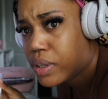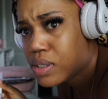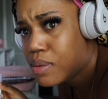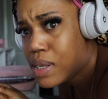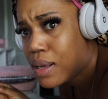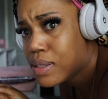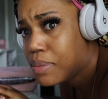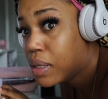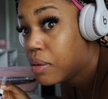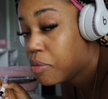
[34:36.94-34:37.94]
sometimes it
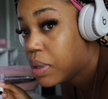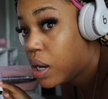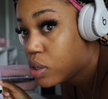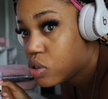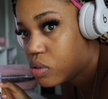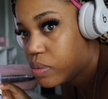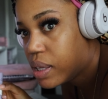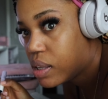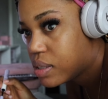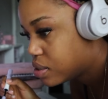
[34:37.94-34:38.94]
be giving me like 2
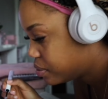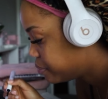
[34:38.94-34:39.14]
weeks.